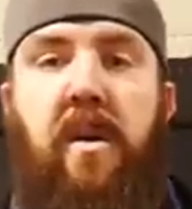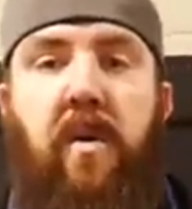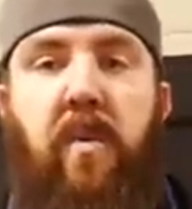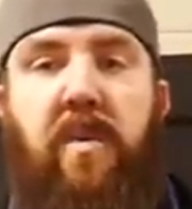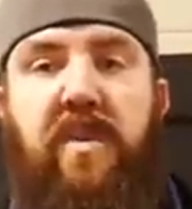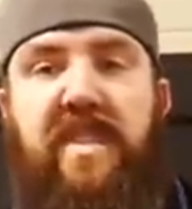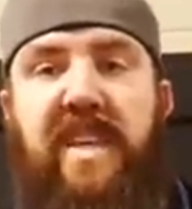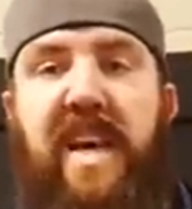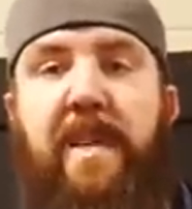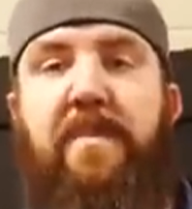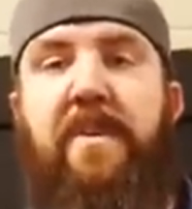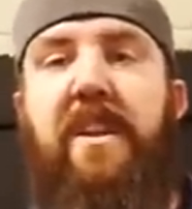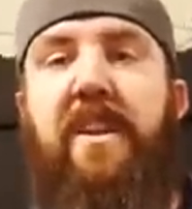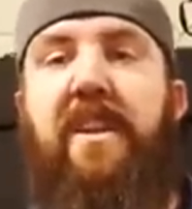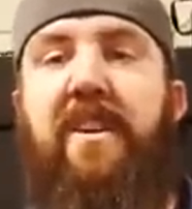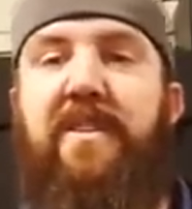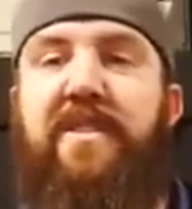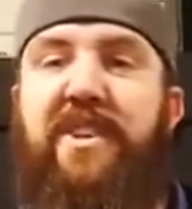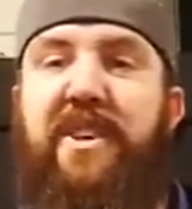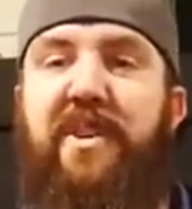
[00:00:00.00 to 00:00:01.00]
What's happening,
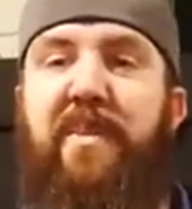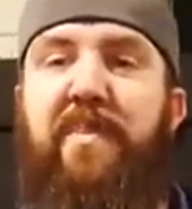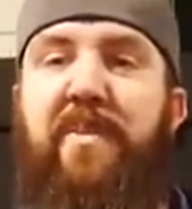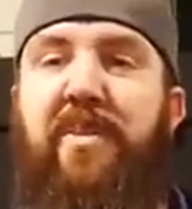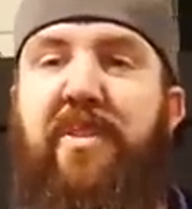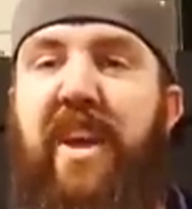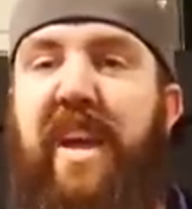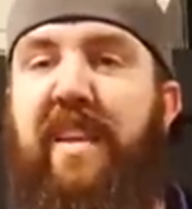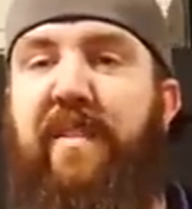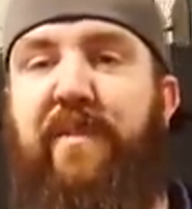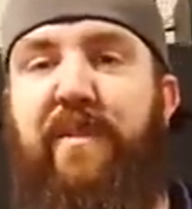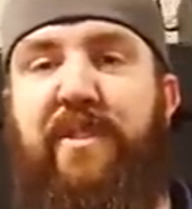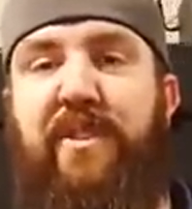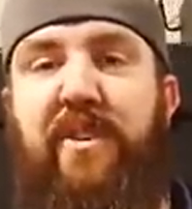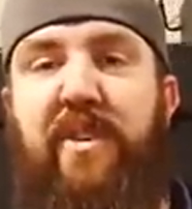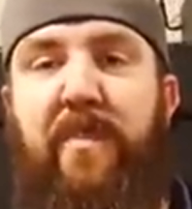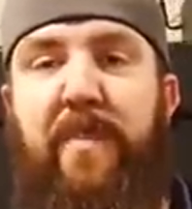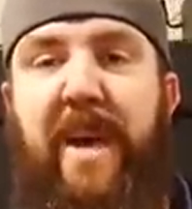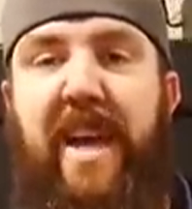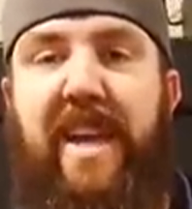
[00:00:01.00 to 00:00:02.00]
YouTube? Thanks for
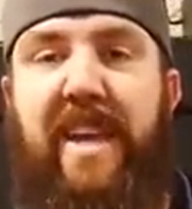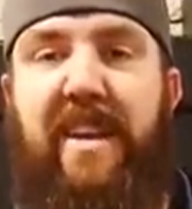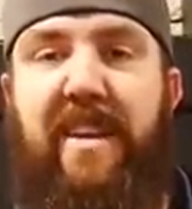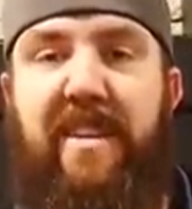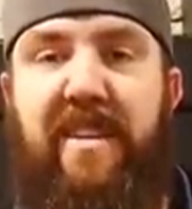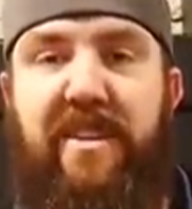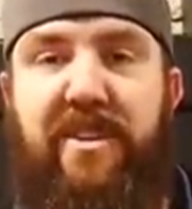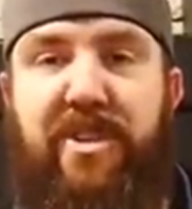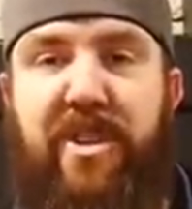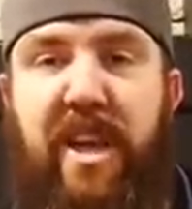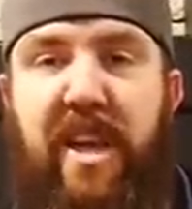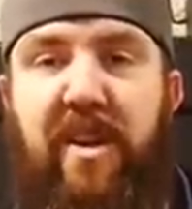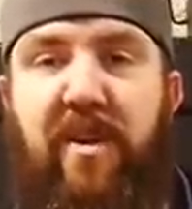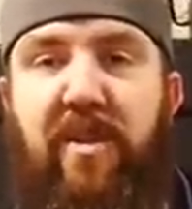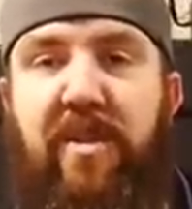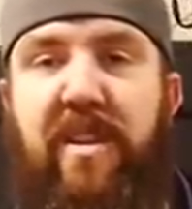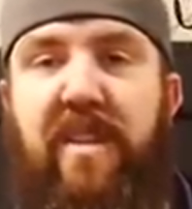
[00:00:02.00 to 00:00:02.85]
tuning back into the channel.